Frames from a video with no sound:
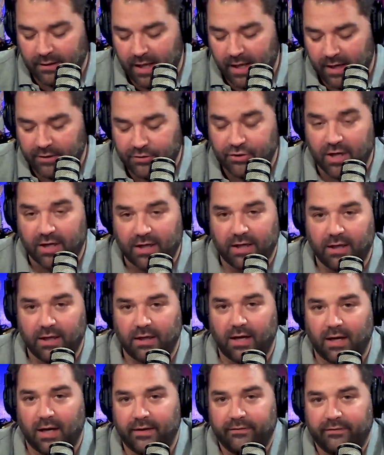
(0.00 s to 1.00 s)
lot of
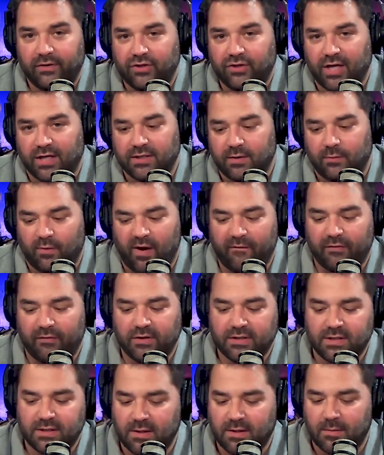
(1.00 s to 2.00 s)
check-in. I even checked some references.